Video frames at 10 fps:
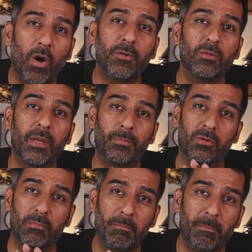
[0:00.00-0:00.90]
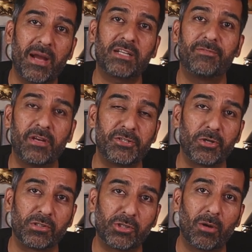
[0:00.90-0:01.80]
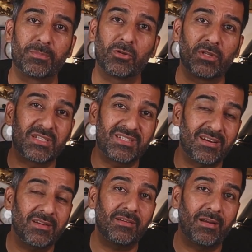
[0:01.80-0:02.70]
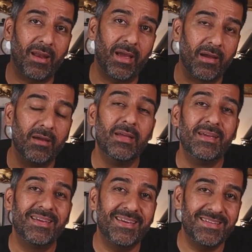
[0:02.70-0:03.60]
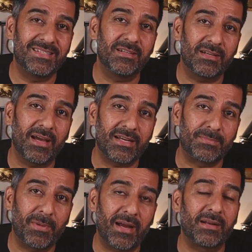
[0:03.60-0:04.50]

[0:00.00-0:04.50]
why don't they put matte finish on top so the sun glare isn't as